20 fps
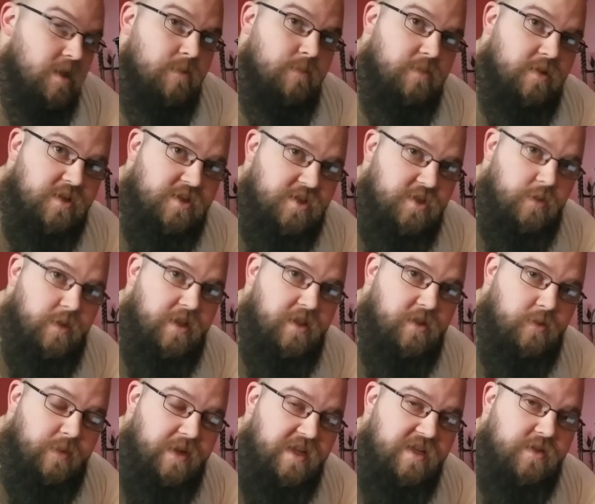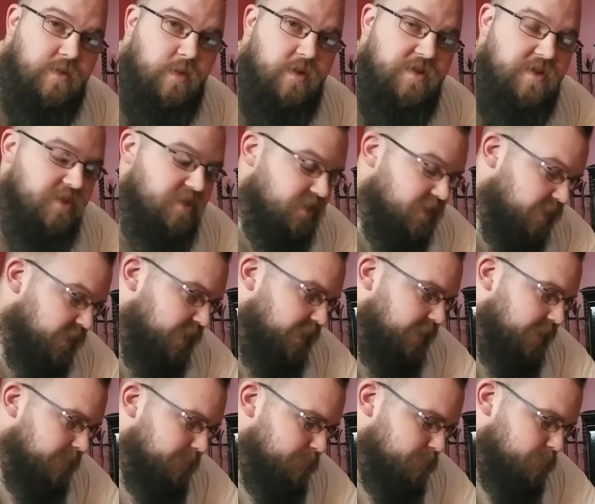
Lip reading: pursuing the resources you need.